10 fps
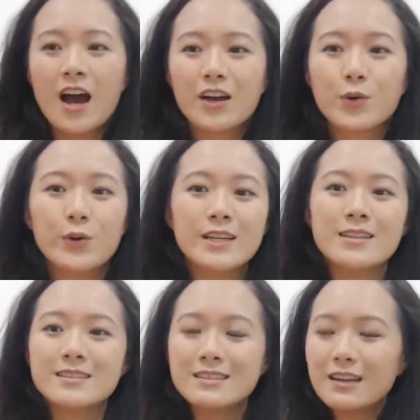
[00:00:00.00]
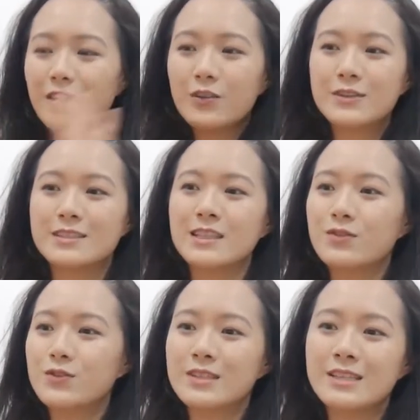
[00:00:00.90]
Queen's, obviously
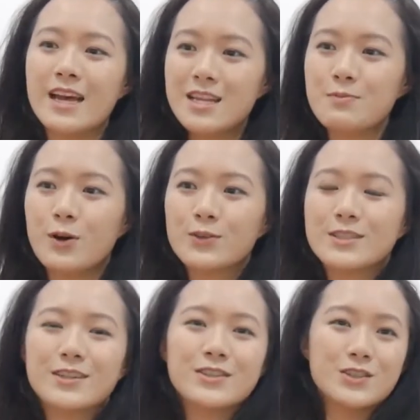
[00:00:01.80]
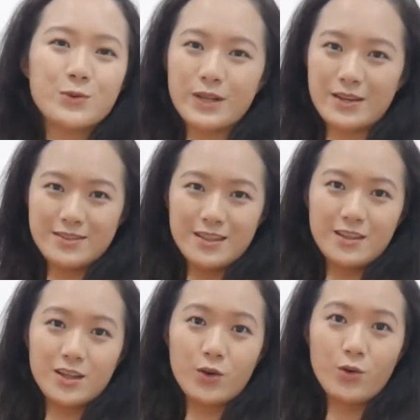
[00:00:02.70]
if you've seen any posters, you would have
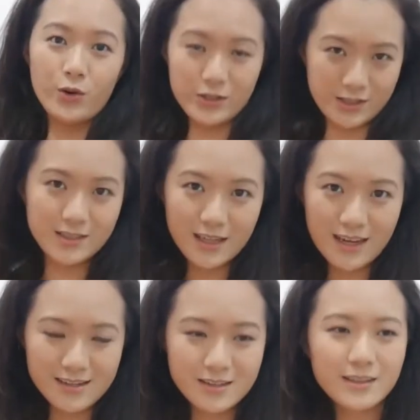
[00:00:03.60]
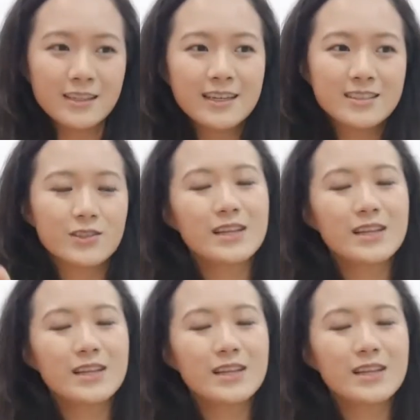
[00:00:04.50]
seen the gorgeous castle. So